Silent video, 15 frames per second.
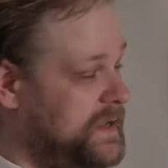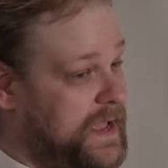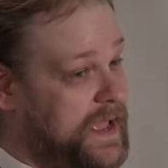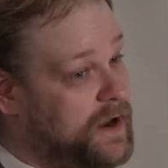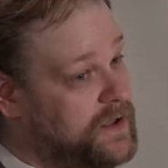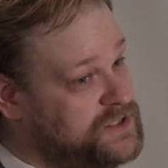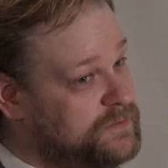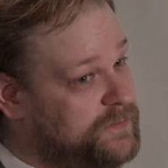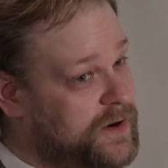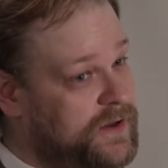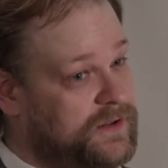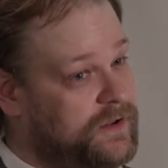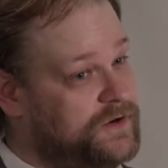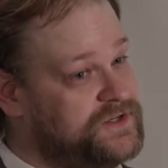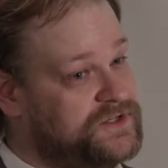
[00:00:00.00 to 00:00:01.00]
And also, part
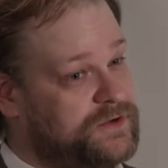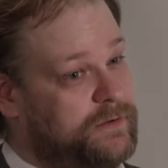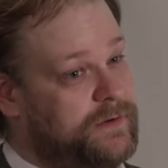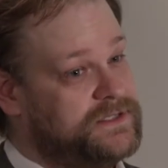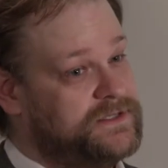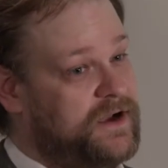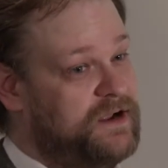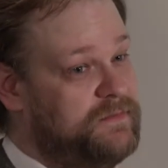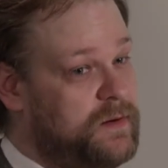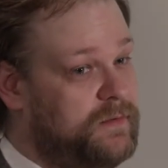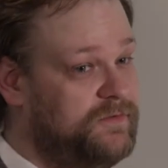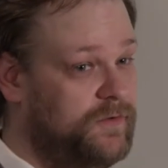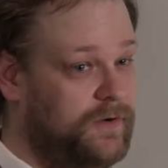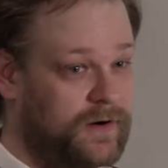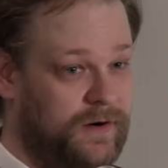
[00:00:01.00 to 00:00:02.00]
of the larger story we were talking about
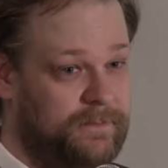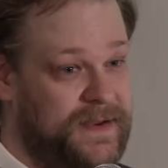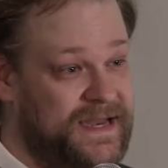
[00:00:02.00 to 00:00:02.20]
before